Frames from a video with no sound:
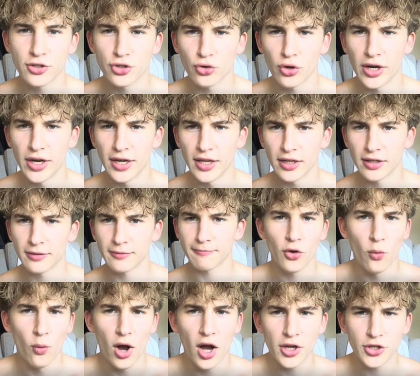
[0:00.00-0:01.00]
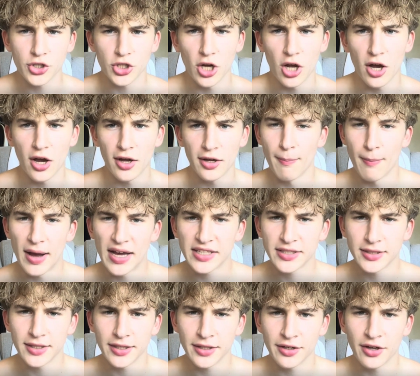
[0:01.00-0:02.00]
training, gua sha,
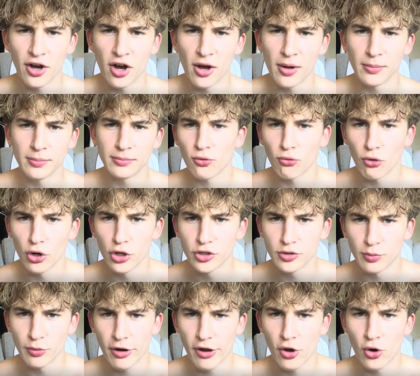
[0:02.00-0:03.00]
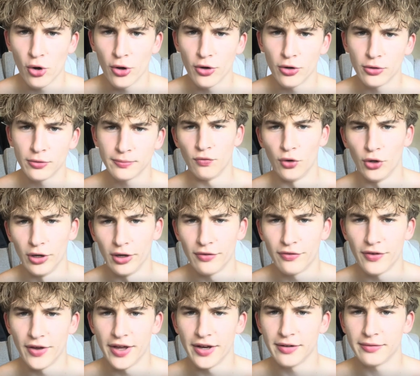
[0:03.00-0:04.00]
mastic gum, rosemary oil,
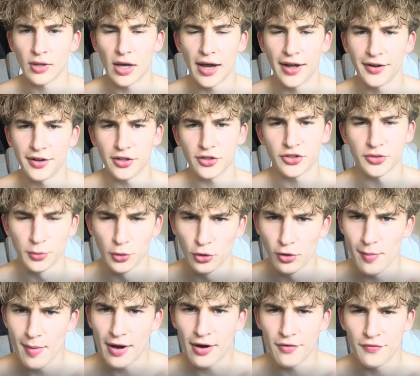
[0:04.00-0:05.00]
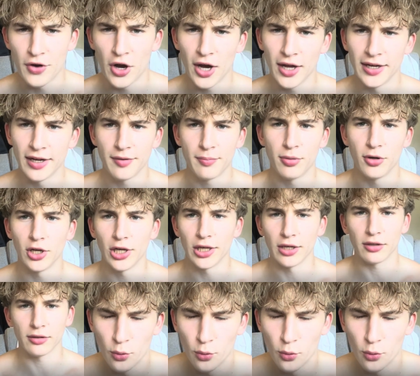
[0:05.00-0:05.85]
olefin, and a small amount of eyelid pulling.